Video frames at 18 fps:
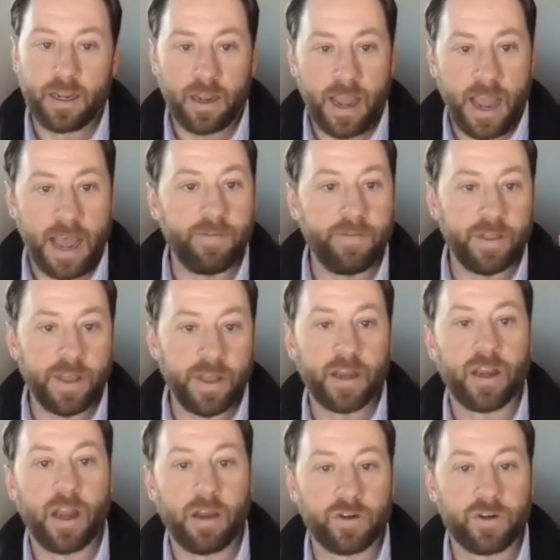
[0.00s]
having that
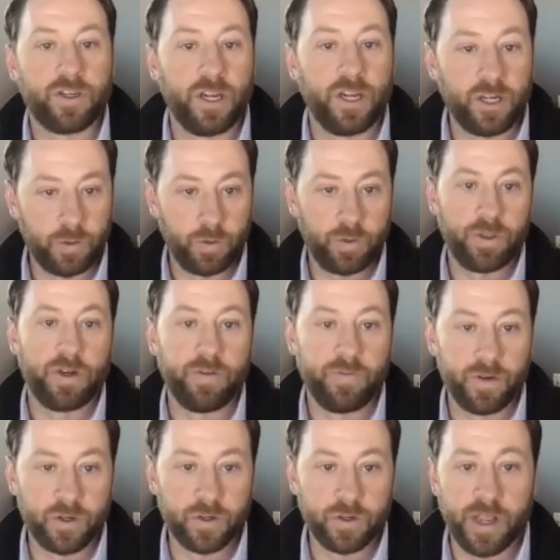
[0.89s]
conversation with
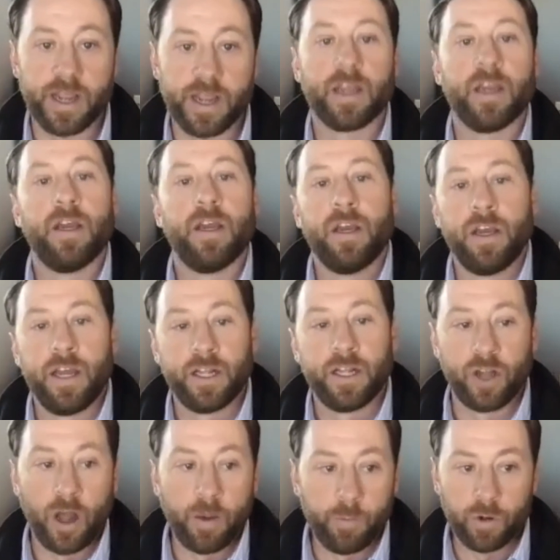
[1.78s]
individuals, like it's
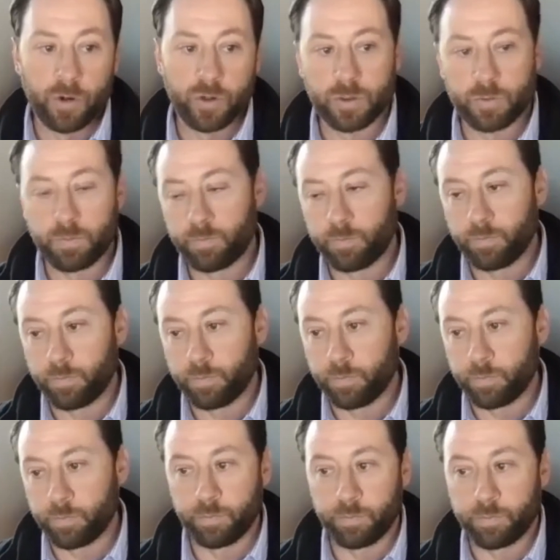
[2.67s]
almost
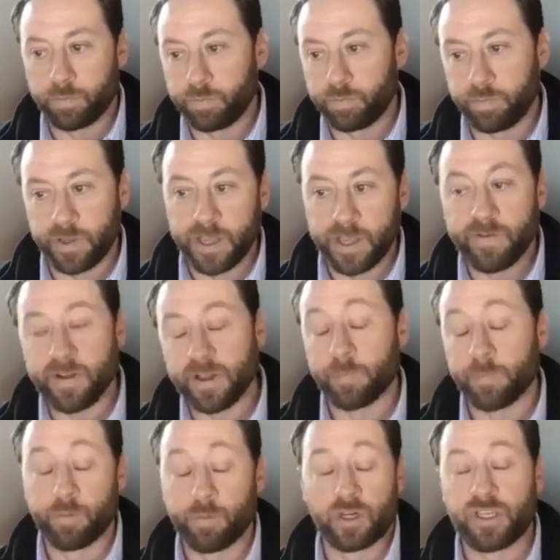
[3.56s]
giving
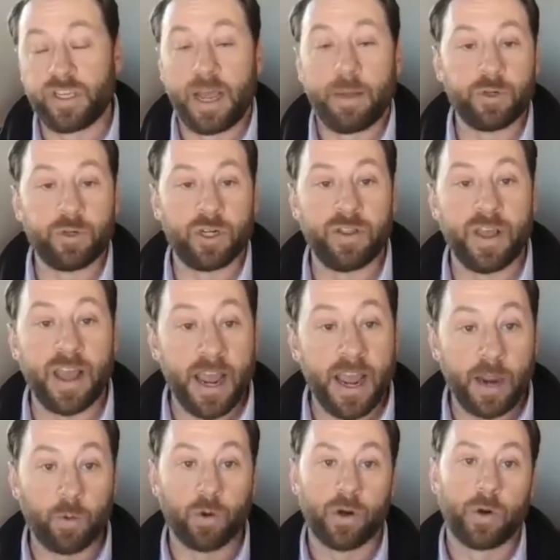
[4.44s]
the perception that,
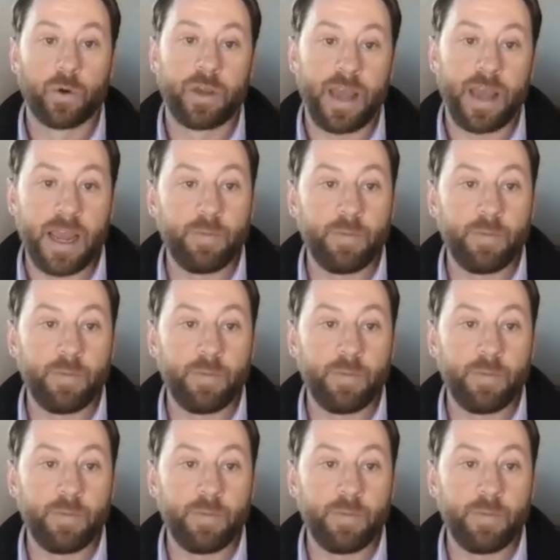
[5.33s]
hey, we're okay.